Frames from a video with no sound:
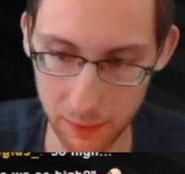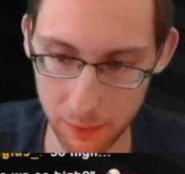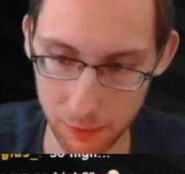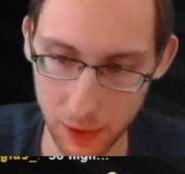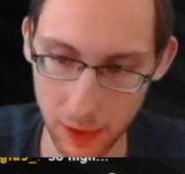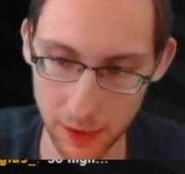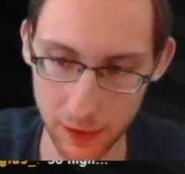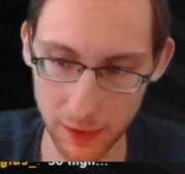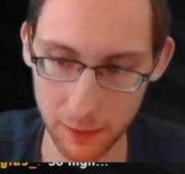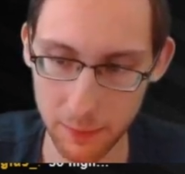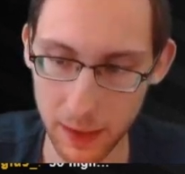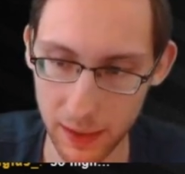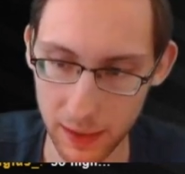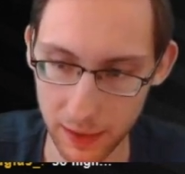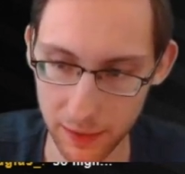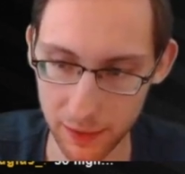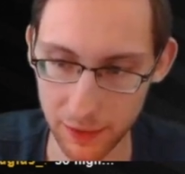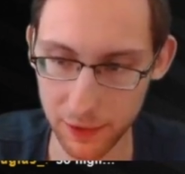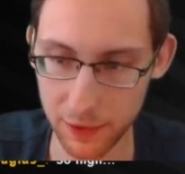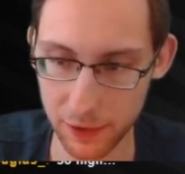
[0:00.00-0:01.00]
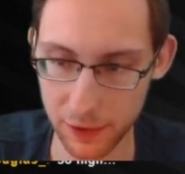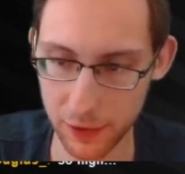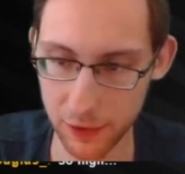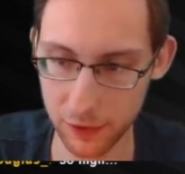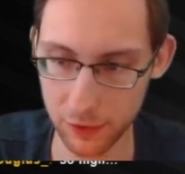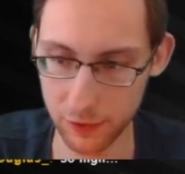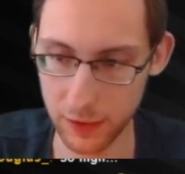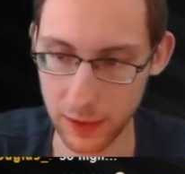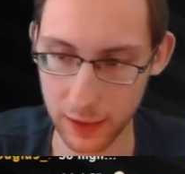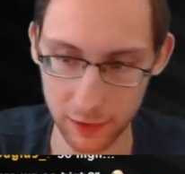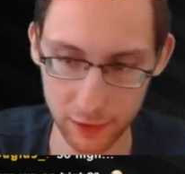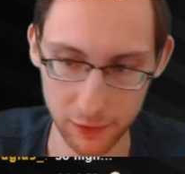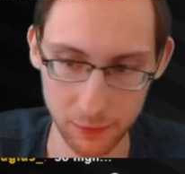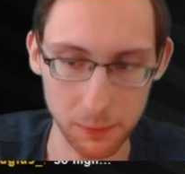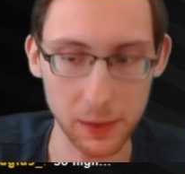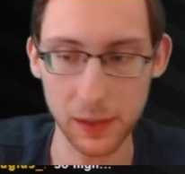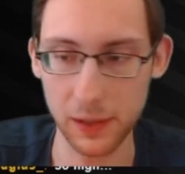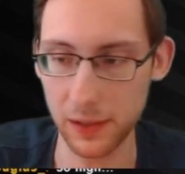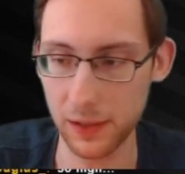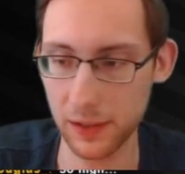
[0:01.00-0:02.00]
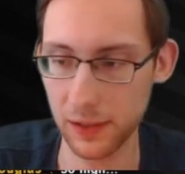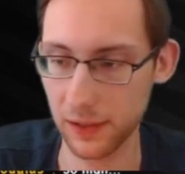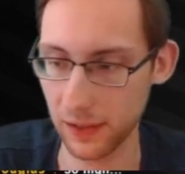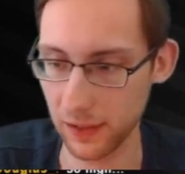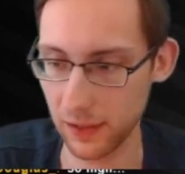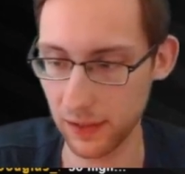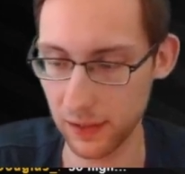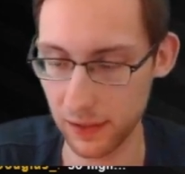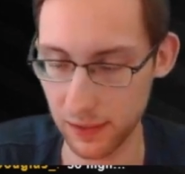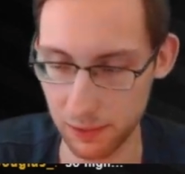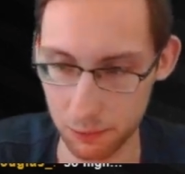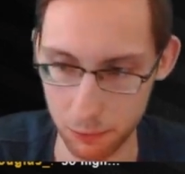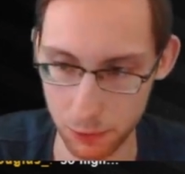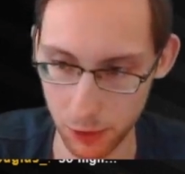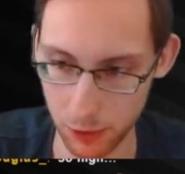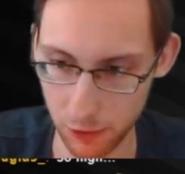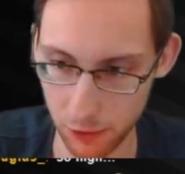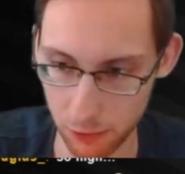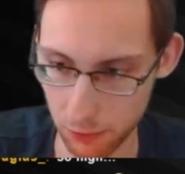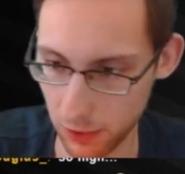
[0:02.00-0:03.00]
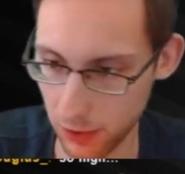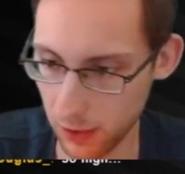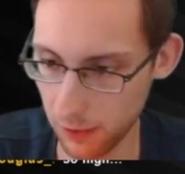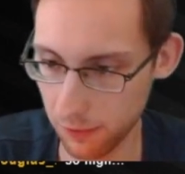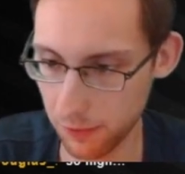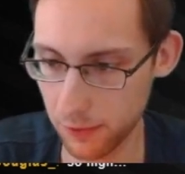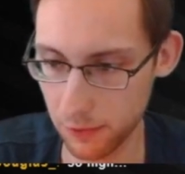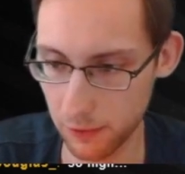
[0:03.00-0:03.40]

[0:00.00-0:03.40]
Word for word: run in mind, you can also ask me uh, what you would have